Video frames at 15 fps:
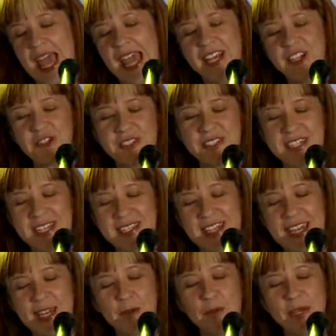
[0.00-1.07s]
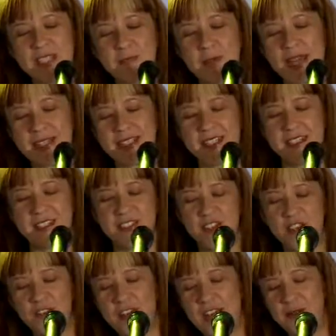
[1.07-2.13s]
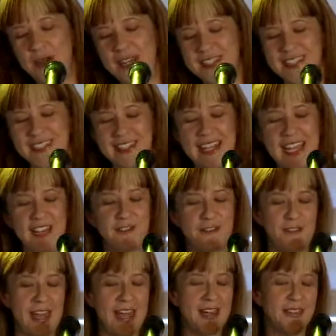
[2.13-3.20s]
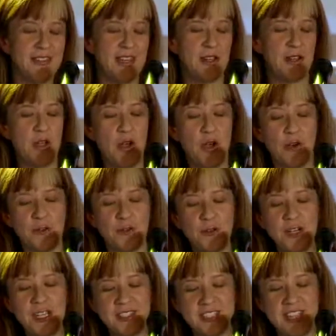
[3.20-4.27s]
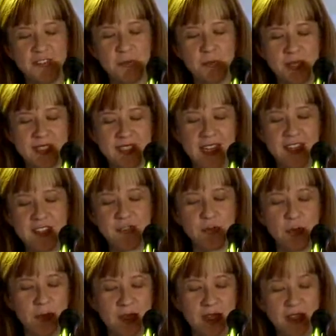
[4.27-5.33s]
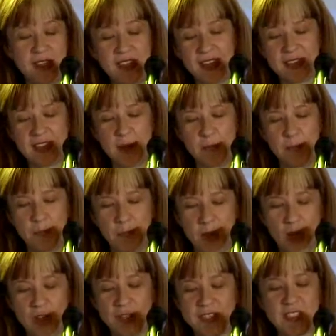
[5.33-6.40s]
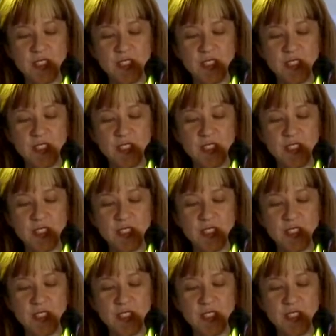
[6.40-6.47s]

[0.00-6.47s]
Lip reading: Interestingly, Westpac did a survey recently and found that 47% of women think their blokes